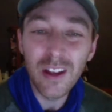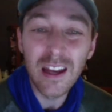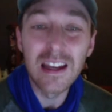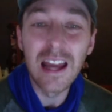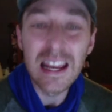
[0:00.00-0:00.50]

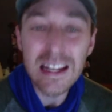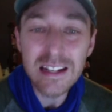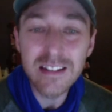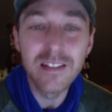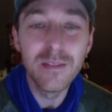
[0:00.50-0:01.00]
and
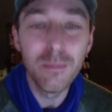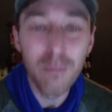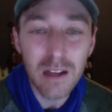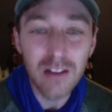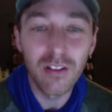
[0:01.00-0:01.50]
eight
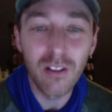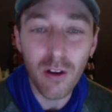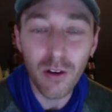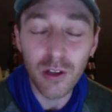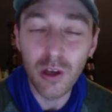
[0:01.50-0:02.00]
minutes
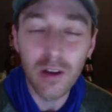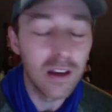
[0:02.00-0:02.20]
long. In